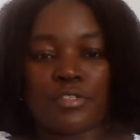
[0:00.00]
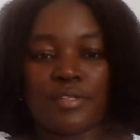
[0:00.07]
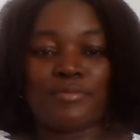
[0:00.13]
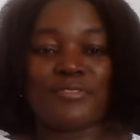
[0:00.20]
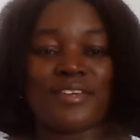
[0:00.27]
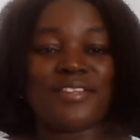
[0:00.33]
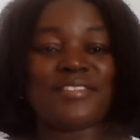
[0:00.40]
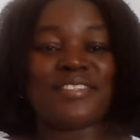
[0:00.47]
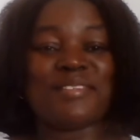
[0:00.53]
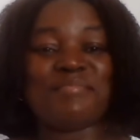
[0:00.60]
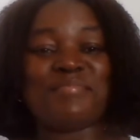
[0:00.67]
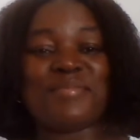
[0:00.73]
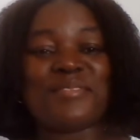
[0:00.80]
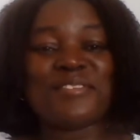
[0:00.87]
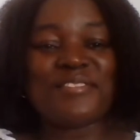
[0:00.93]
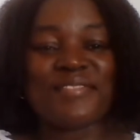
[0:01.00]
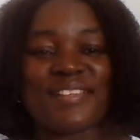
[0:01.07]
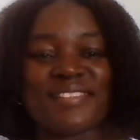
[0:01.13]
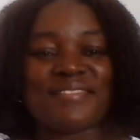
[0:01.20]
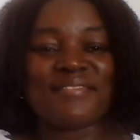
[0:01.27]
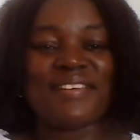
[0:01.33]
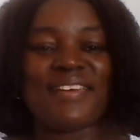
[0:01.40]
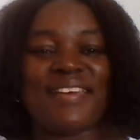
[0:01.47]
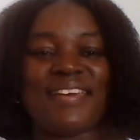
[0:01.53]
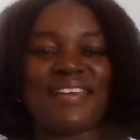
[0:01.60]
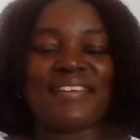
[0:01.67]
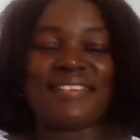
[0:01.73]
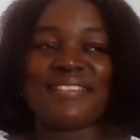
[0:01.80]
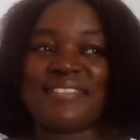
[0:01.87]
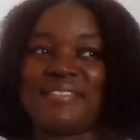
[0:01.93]
I'm trying to improve as
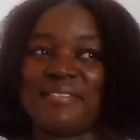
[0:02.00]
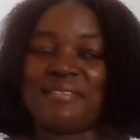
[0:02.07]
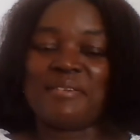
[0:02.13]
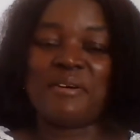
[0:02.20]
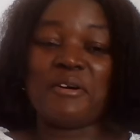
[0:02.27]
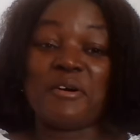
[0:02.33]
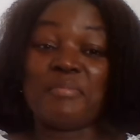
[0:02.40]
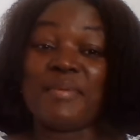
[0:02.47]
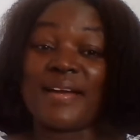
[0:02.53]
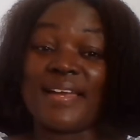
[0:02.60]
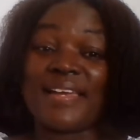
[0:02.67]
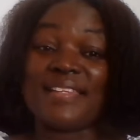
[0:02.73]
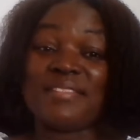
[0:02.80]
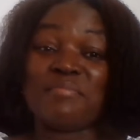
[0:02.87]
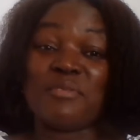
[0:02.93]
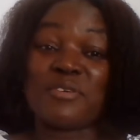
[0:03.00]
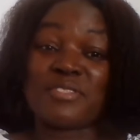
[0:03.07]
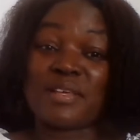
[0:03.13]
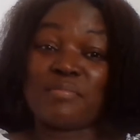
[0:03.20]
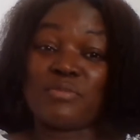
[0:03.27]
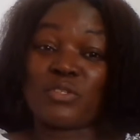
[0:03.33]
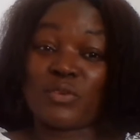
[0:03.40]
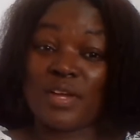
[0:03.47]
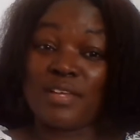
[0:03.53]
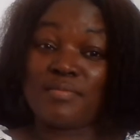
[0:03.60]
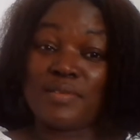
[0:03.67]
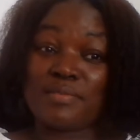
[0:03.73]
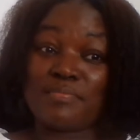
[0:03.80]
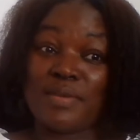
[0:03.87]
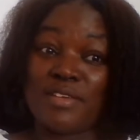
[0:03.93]
well. So hope I get more
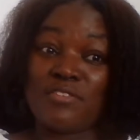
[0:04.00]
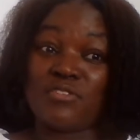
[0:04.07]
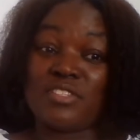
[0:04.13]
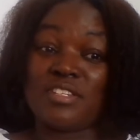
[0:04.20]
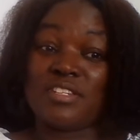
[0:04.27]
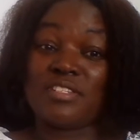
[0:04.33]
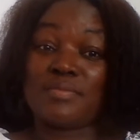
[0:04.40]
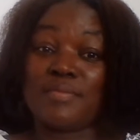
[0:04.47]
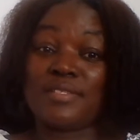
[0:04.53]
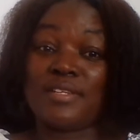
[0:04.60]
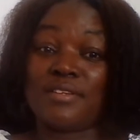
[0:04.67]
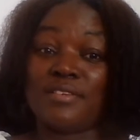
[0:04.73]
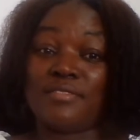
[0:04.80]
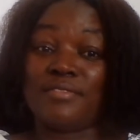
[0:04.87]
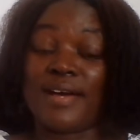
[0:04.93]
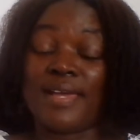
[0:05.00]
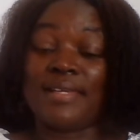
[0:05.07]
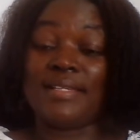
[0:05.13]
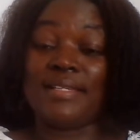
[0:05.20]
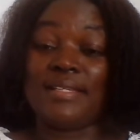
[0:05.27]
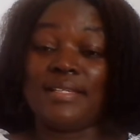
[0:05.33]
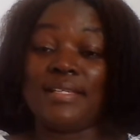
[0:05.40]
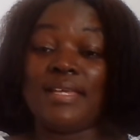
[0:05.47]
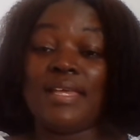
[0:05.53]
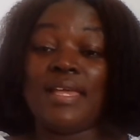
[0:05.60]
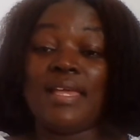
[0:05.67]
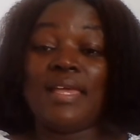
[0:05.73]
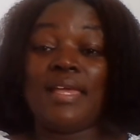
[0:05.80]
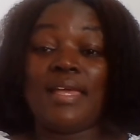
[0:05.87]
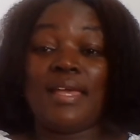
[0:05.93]
subscribers by using this method of hiding
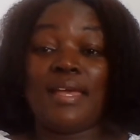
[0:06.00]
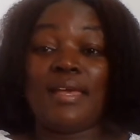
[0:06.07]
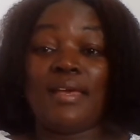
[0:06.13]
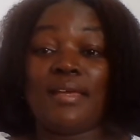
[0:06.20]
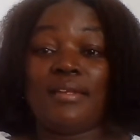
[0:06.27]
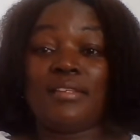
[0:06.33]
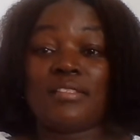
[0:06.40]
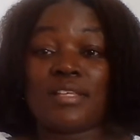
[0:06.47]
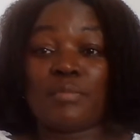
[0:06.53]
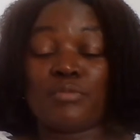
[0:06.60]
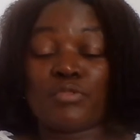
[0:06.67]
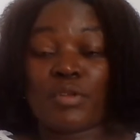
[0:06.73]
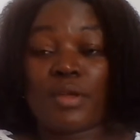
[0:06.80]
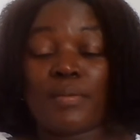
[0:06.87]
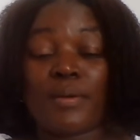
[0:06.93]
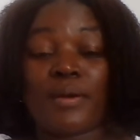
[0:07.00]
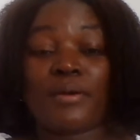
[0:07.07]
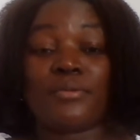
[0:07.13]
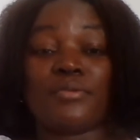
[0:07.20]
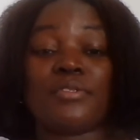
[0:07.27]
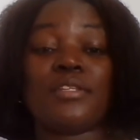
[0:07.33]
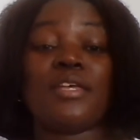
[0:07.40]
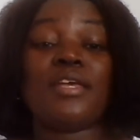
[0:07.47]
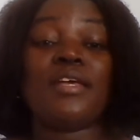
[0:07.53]
the subscriber count.